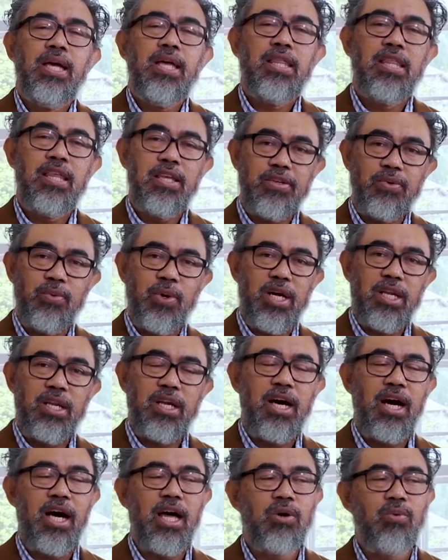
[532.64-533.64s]
This one
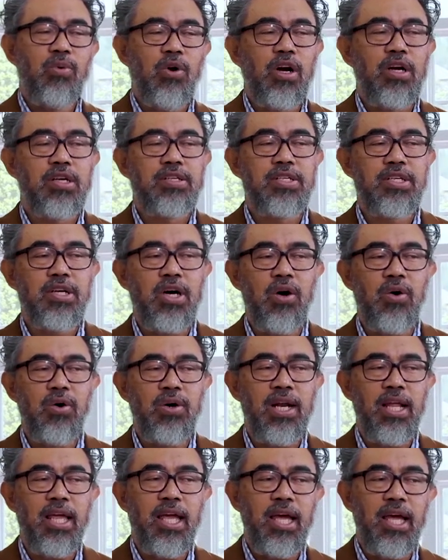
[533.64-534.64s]
God works
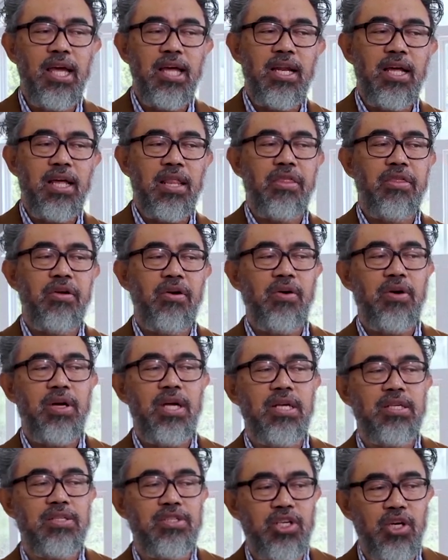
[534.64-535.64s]
only in and through
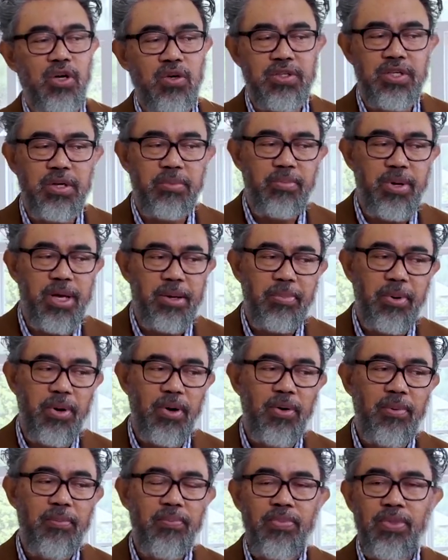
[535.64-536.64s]
His chosen
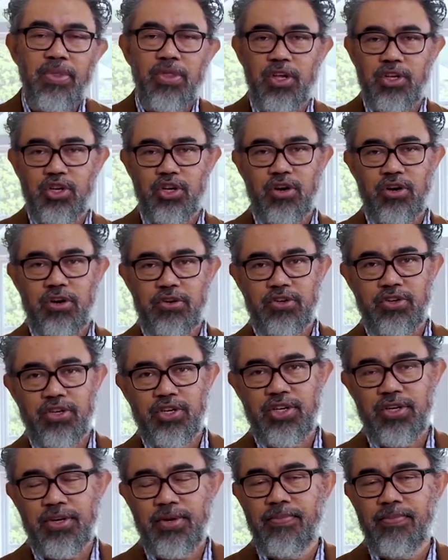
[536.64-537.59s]
people the church.